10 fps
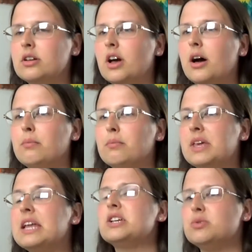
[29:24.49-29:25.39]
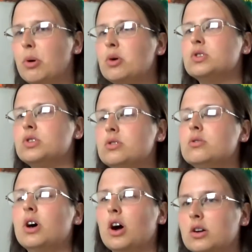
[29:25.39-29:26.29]
um, get exposed
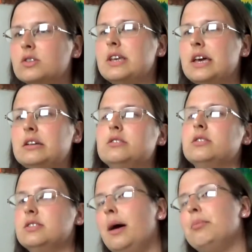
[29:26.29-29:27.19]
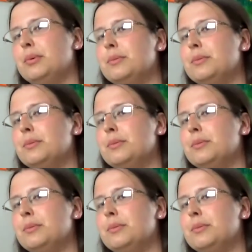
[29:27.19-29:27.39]
to the arts and to step.